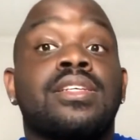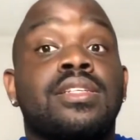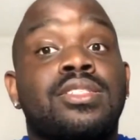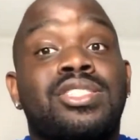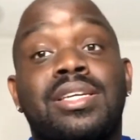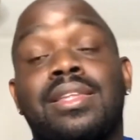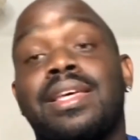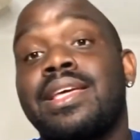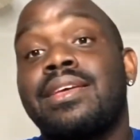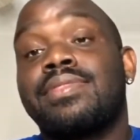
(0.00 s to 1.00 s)
She
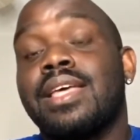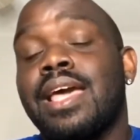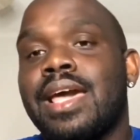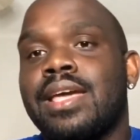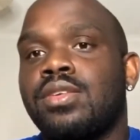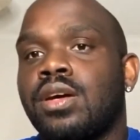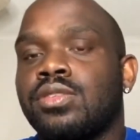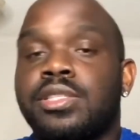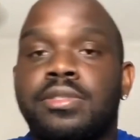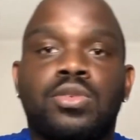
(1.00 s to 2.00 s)
leaves and,
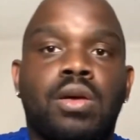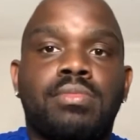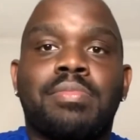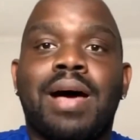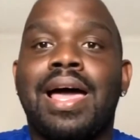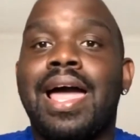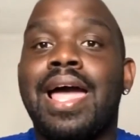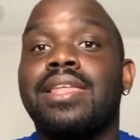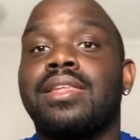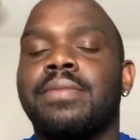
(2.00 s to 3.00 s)
she storms by
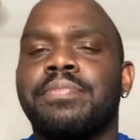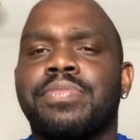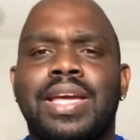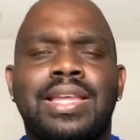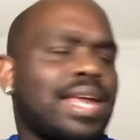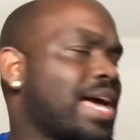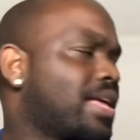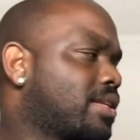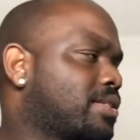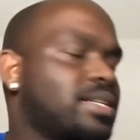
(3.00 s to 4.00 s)
Haley. And then
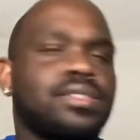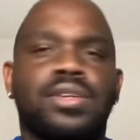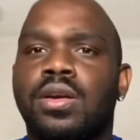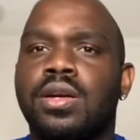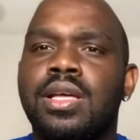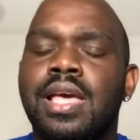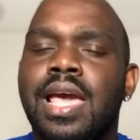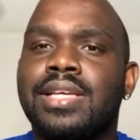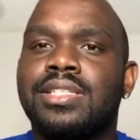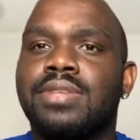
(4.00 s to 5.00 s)
Haley sees her
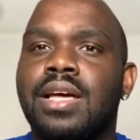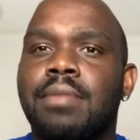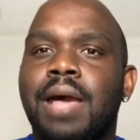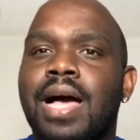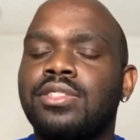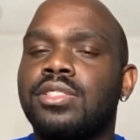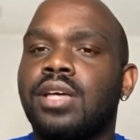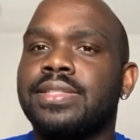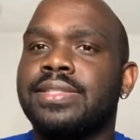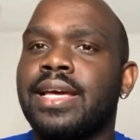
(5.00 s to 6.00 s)
and she's like, I just
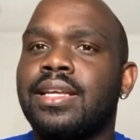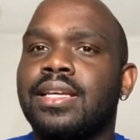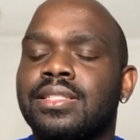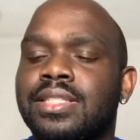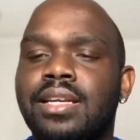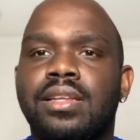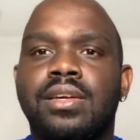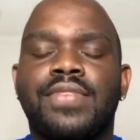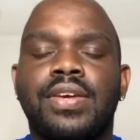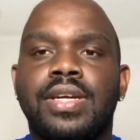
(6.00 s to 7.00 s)
saw Sandy. And Sandy
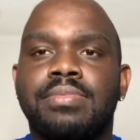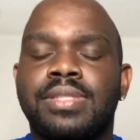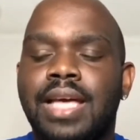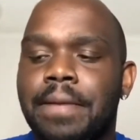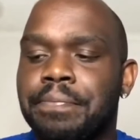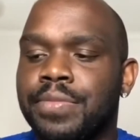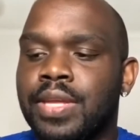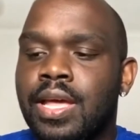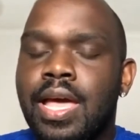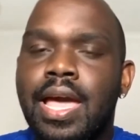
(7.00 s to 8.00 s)
looked very upset.
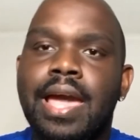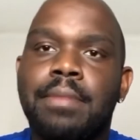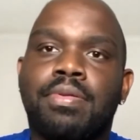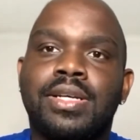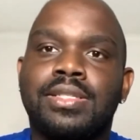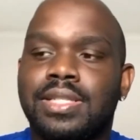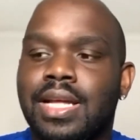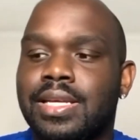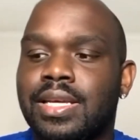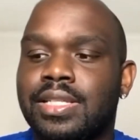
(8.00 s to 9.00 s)
And Preston's
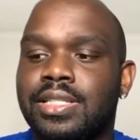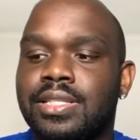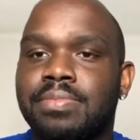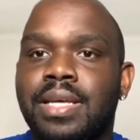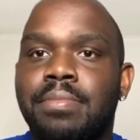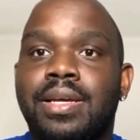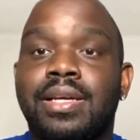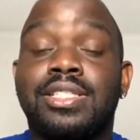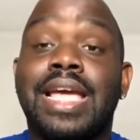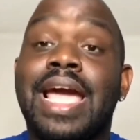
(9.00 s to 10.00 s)
like, yeah, she's upset
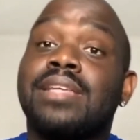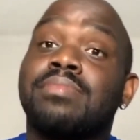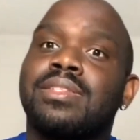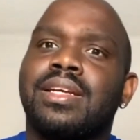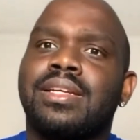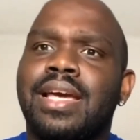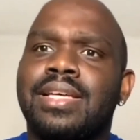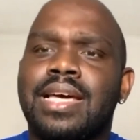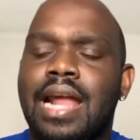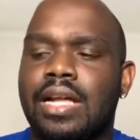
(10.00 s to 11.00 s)
because she asked me to the
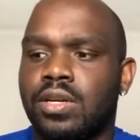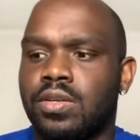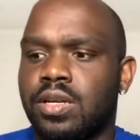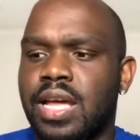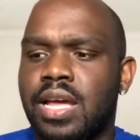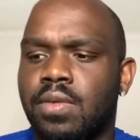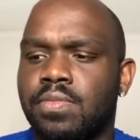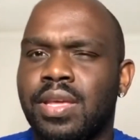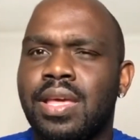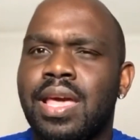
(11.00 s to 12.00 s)
dance and I turned her down.
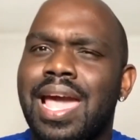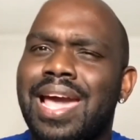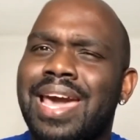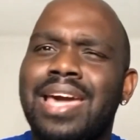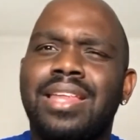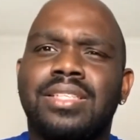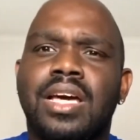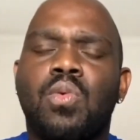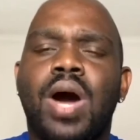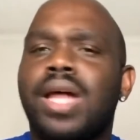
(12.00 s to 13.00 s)
And Haley's
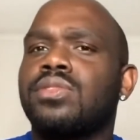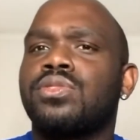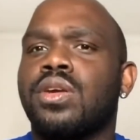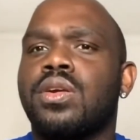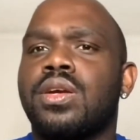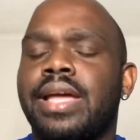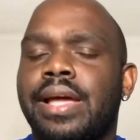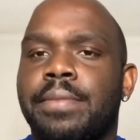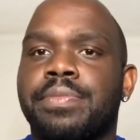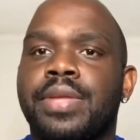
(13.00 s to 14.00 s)
like, why did you turn her down?